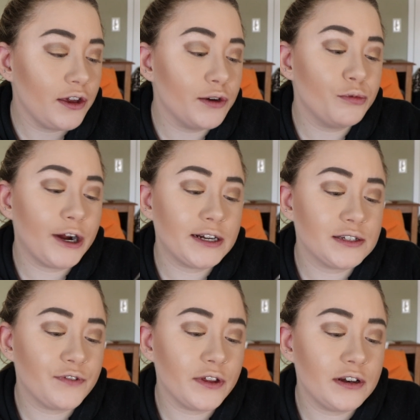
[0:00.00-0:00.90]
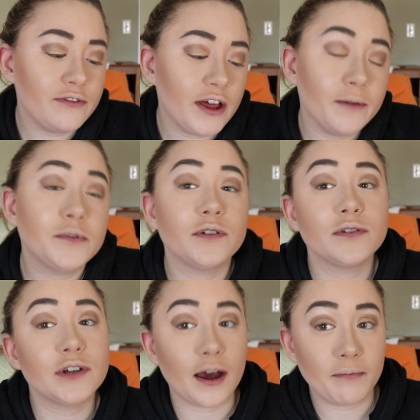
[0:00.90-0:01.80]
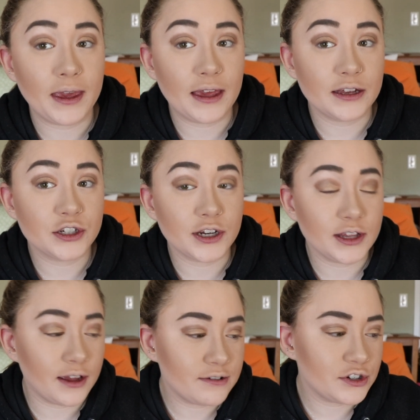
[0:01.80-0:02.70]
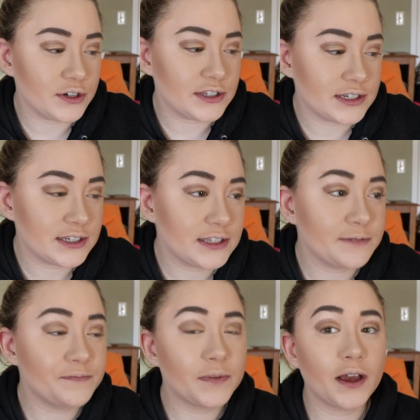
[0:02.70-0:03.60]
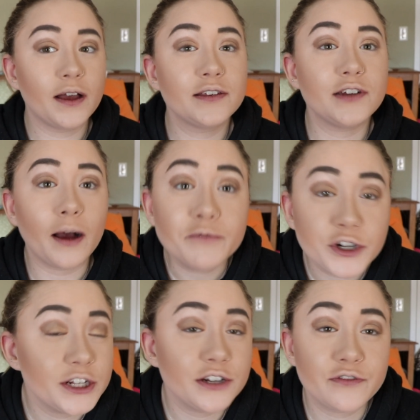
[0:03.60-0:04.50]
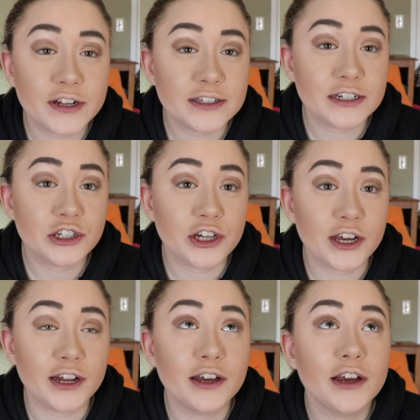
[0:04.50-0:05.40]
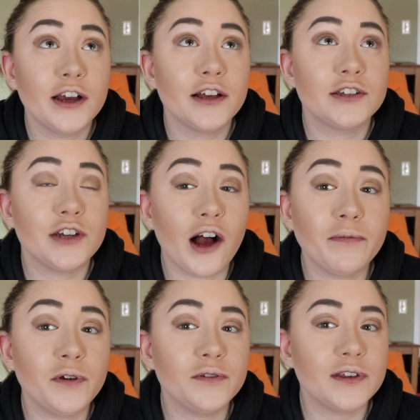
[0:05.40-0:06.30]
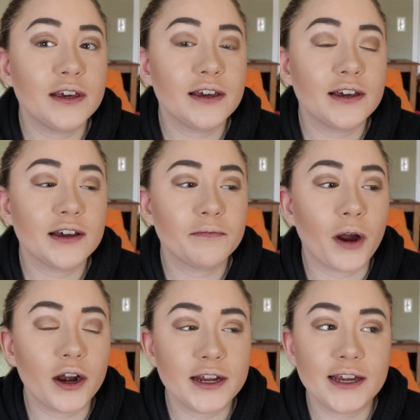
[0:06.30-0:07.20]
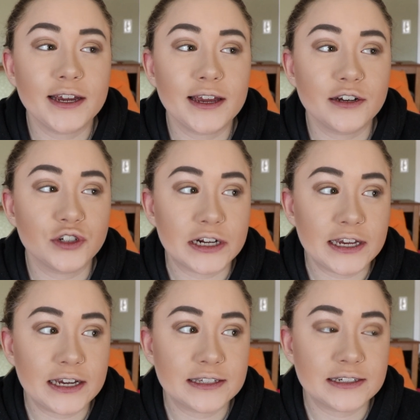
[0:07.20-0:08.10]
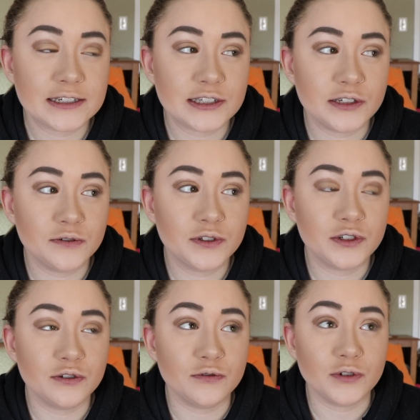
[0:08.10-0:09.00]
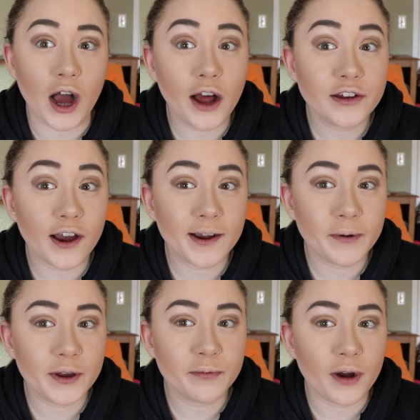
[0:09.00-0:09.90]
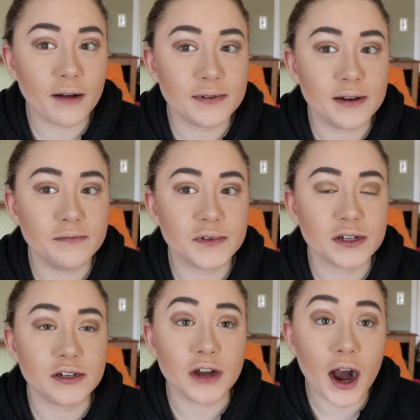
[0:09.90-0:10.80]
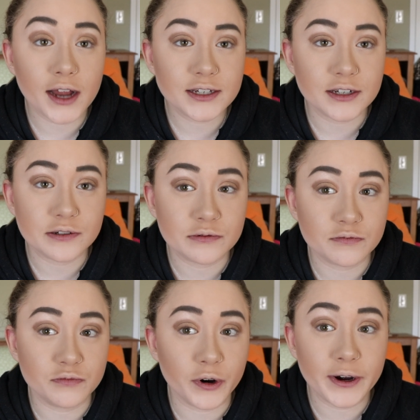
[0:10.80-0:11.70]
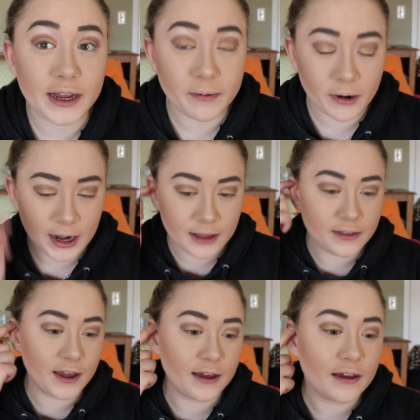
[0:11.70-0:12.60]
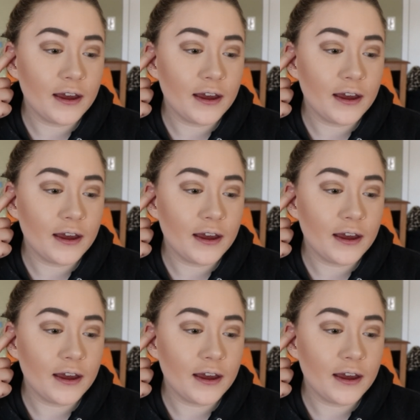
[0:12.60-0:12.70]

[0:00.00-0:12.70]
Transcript: your brain is fully developed, so stop making shitty life choices. Stop treating your friends like shit. Stop using partying and drinking as an excuse to not talk about your problems and not to worry about anything.